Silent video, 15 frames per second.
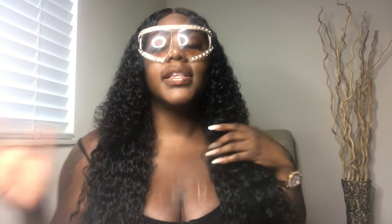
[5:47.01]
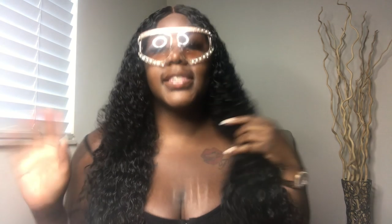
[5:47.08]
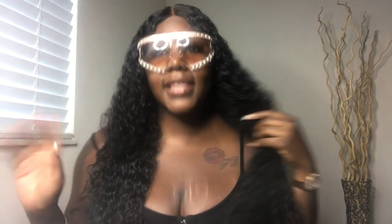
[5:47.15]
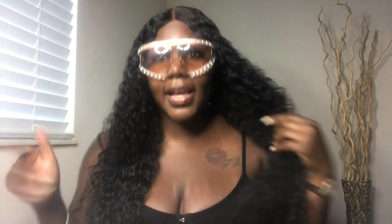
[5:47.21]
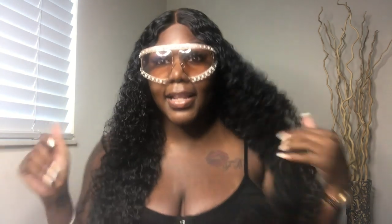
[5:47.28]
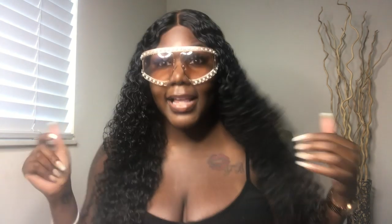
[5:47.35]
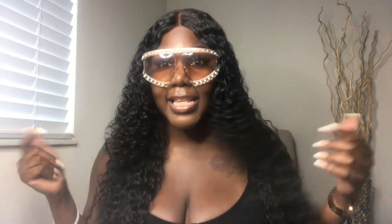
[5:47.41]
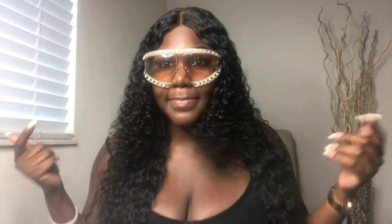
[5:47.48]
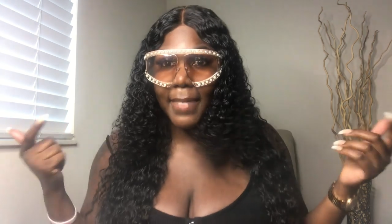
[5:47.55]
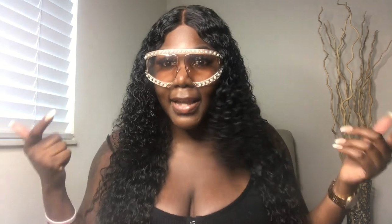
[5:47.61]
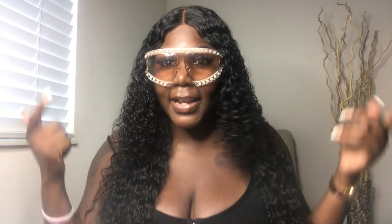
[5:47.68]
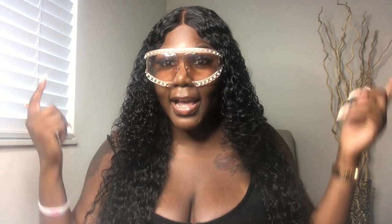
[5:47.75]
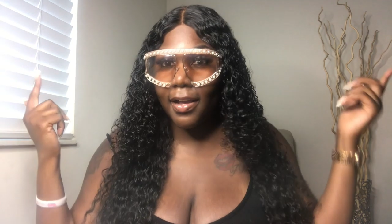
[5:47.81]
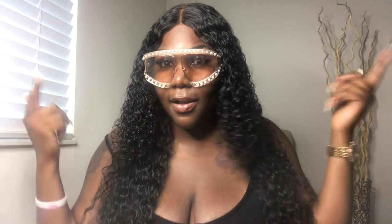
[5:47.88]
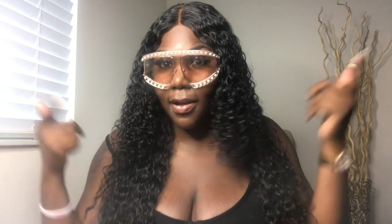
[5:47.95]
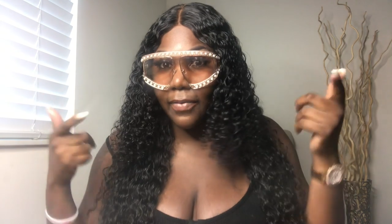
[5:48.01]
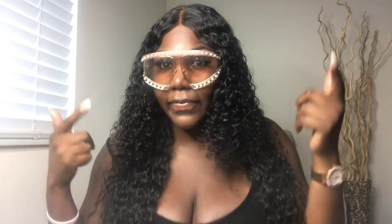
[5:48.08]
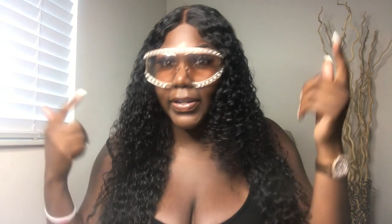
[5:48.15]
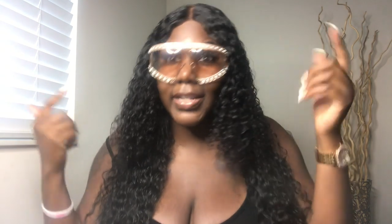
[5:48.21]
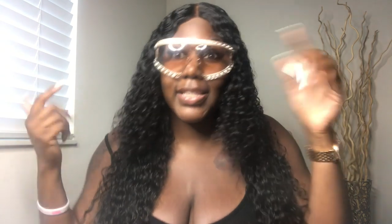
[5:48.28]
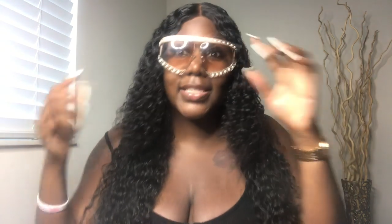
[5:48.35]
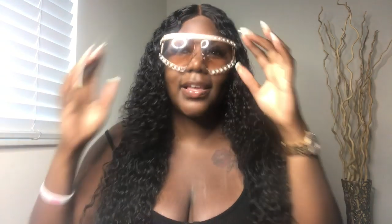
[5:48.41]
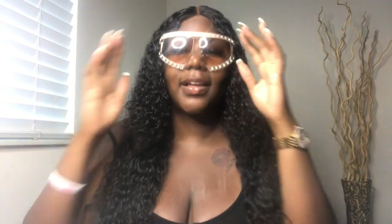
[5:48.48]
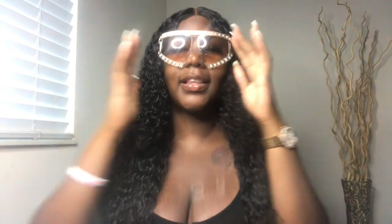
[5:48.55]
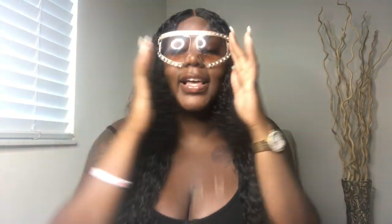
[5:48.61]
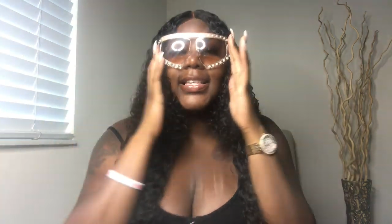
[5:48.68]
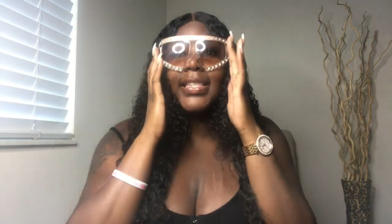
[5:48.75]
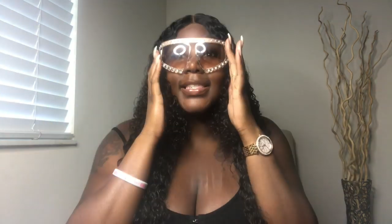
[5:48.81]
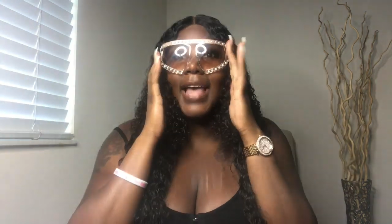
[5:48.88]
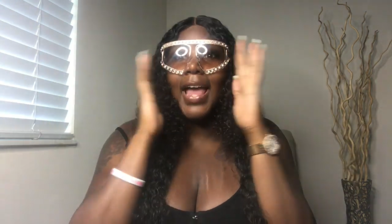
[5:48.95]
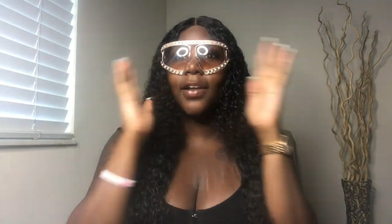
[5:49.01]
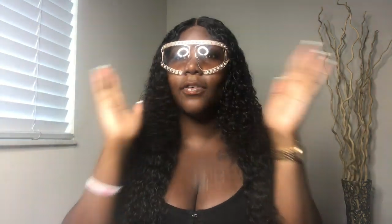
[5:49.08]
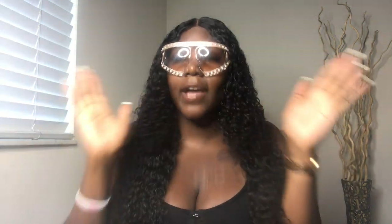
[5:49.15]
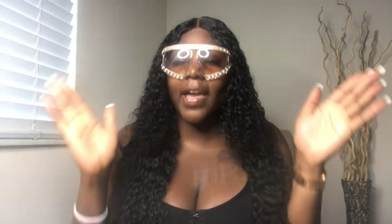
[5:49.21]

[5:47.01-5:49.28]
sunglassspot.com for these sunglasses. I don't